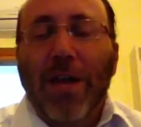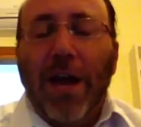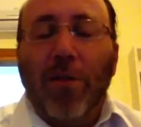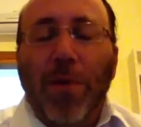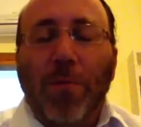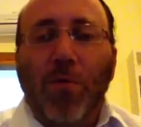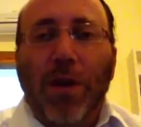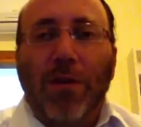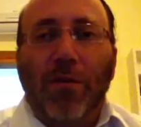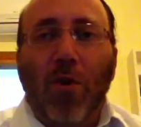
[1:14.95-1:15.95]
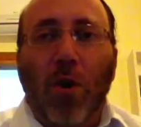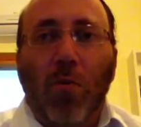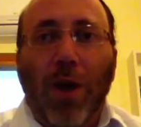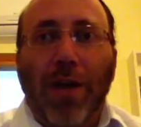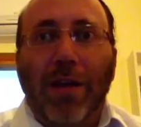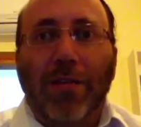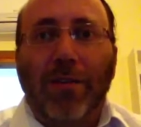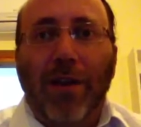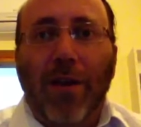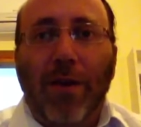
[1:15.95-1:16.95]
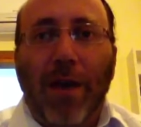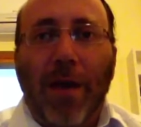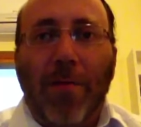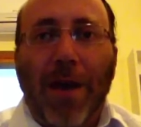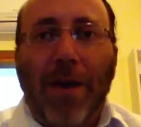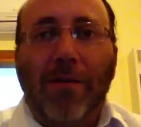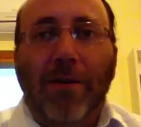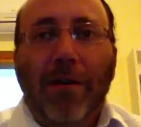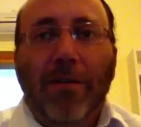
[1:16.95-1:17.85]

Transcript: I remember when call waiting, came out,